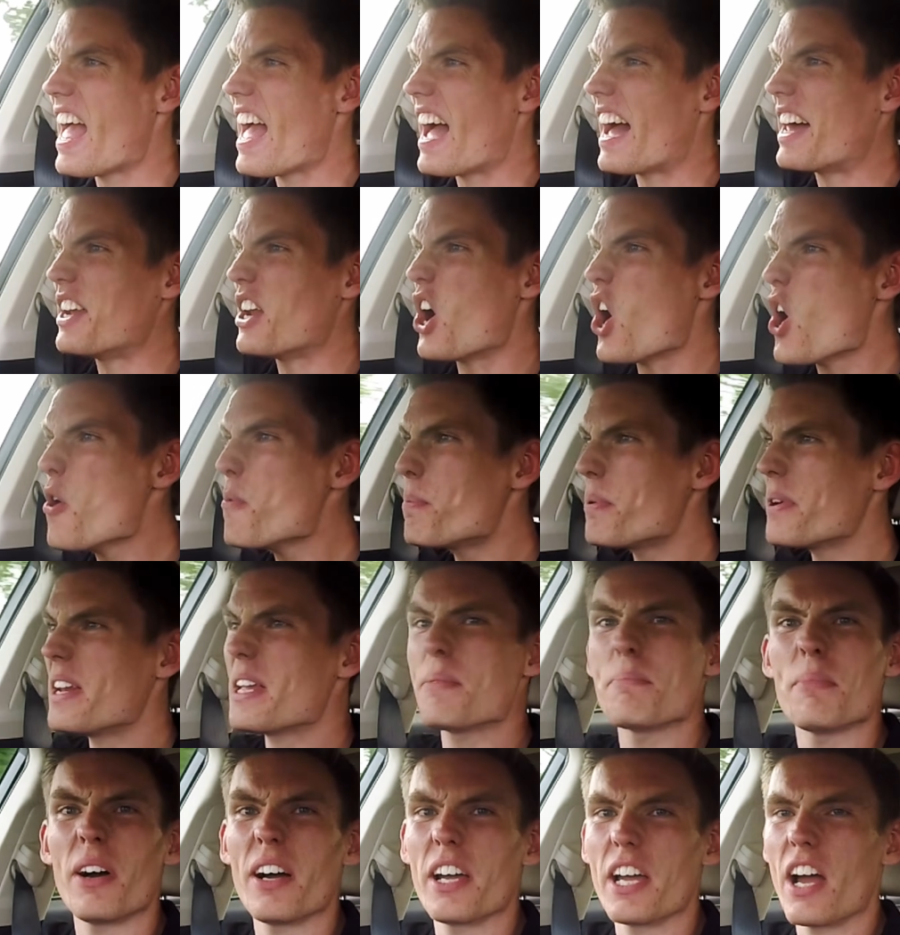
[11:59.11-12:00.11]
and
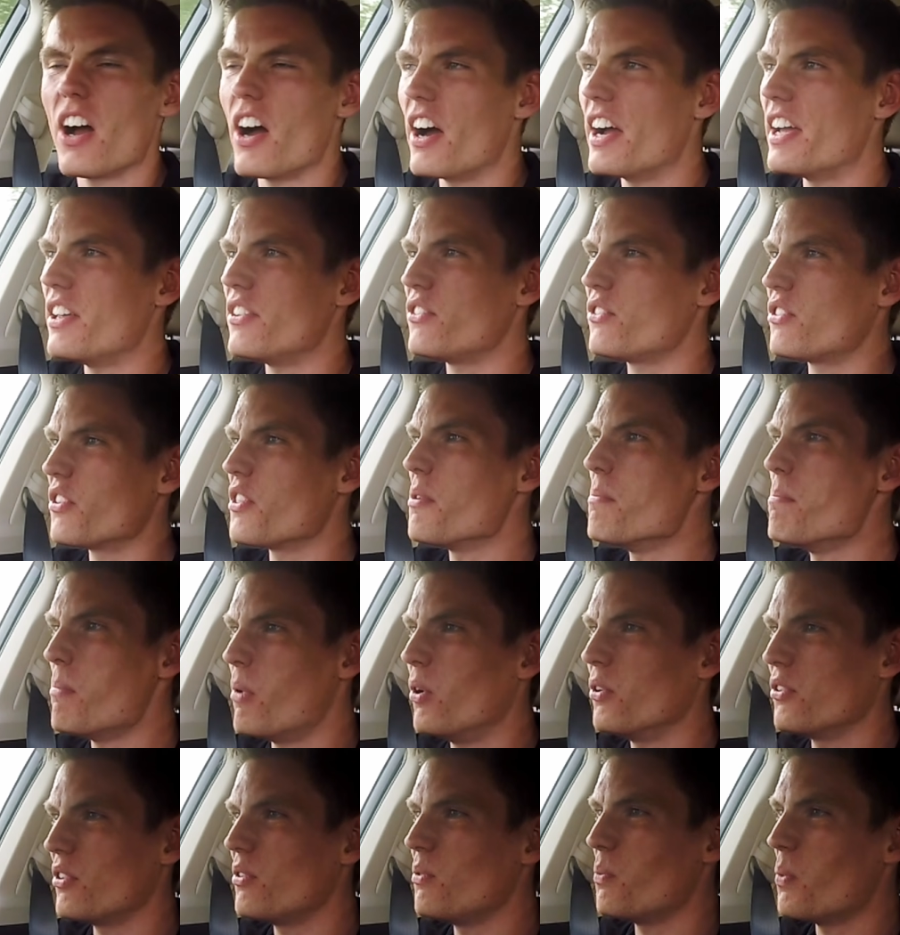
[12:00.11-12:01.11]
opening my eyes to the
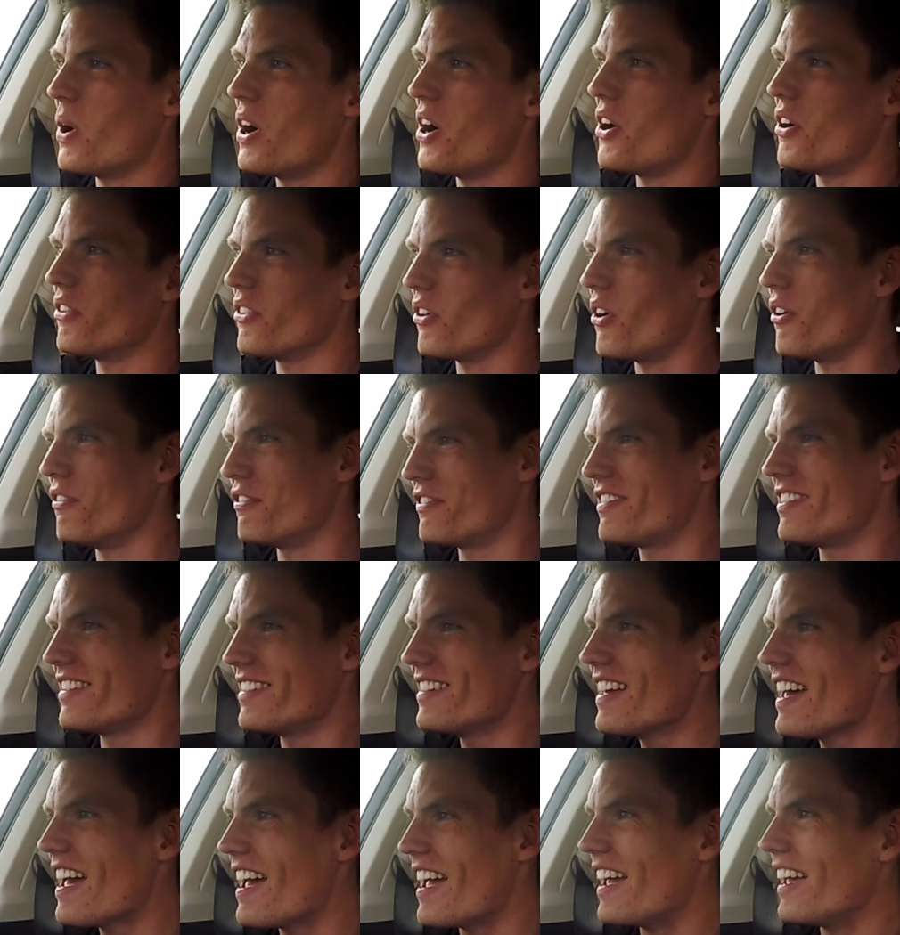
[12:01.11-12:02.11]
modern world of
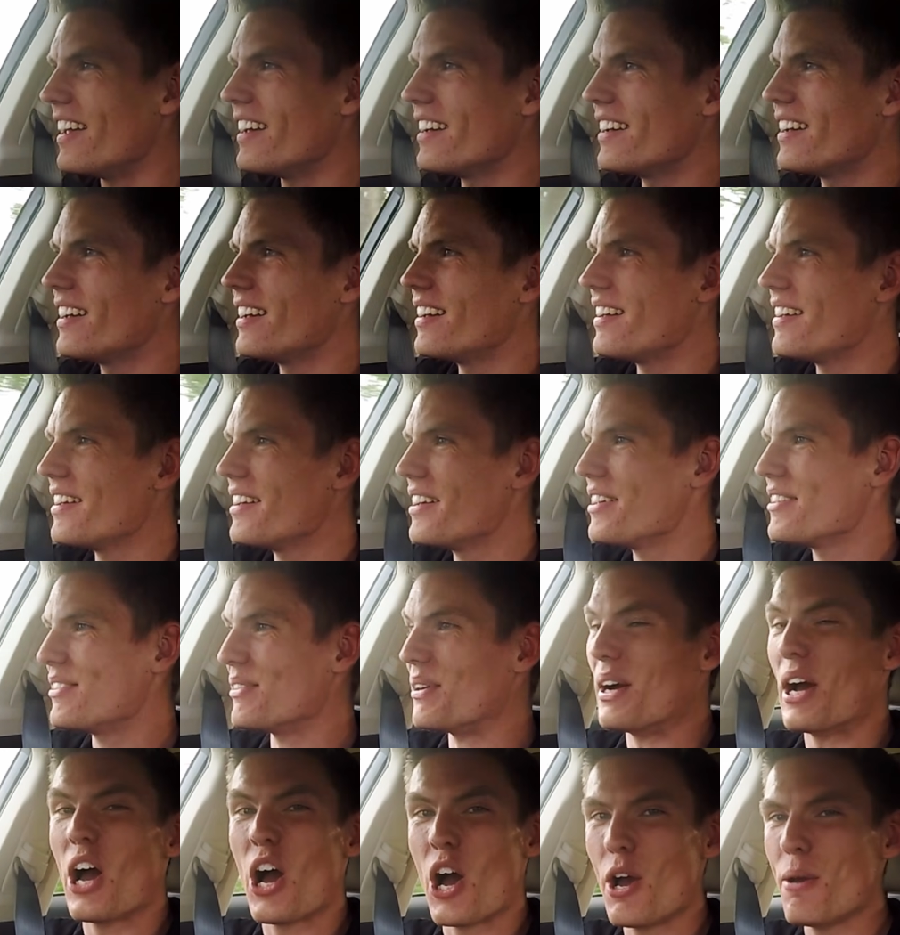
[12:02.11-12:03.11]
today. So
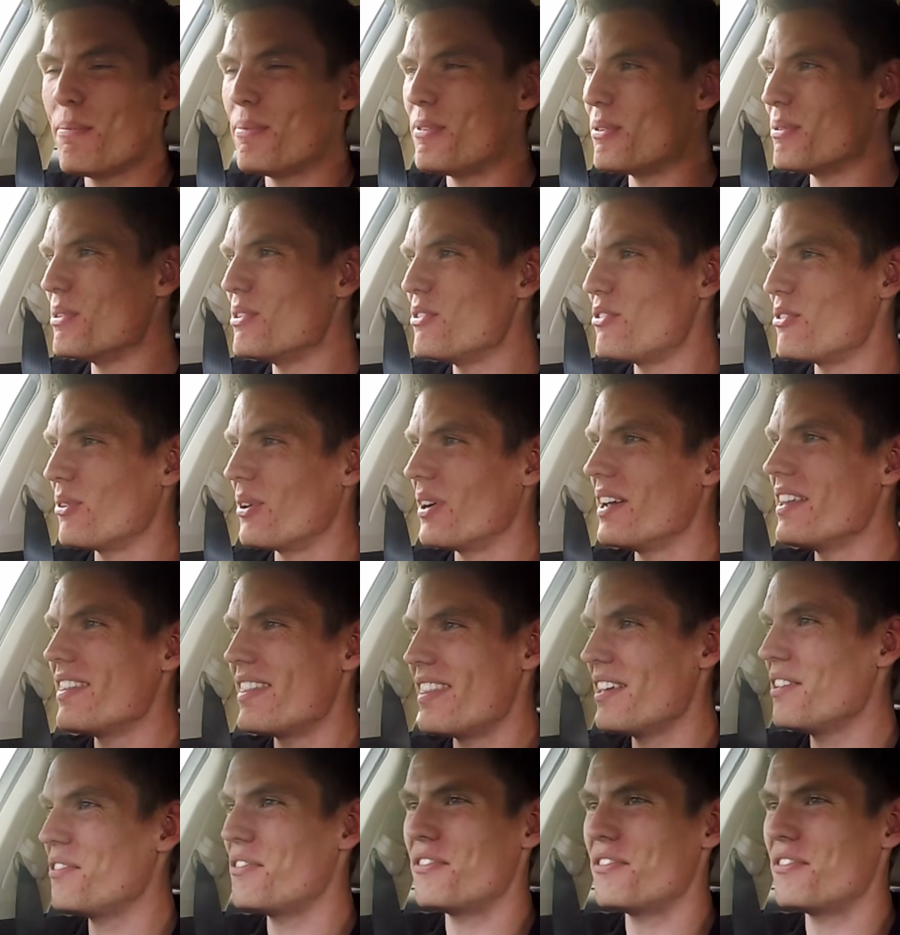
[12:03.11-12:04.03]
I hope you enjoyed this